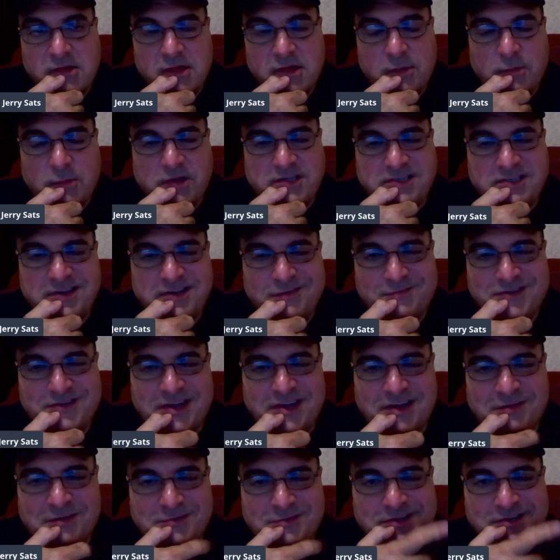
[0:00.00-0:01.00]
I mean,
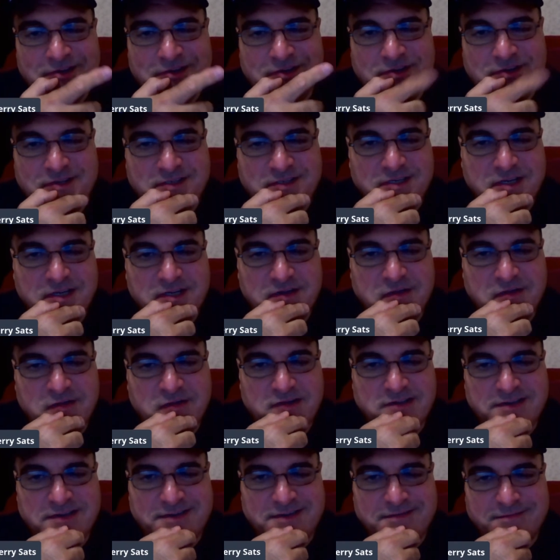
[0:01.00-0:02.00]
sometimes the good signal
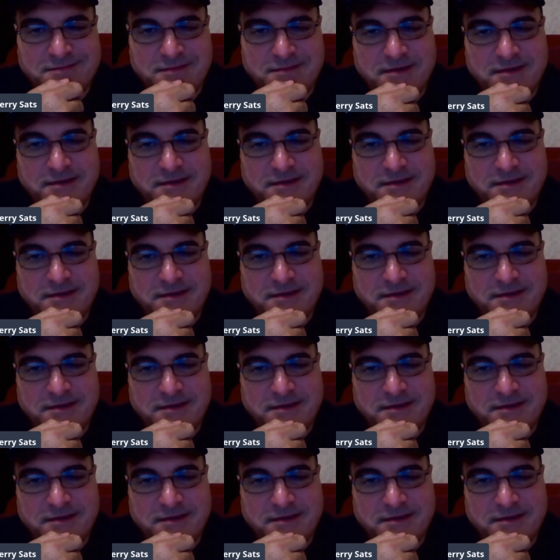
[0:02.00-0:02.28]
isn't.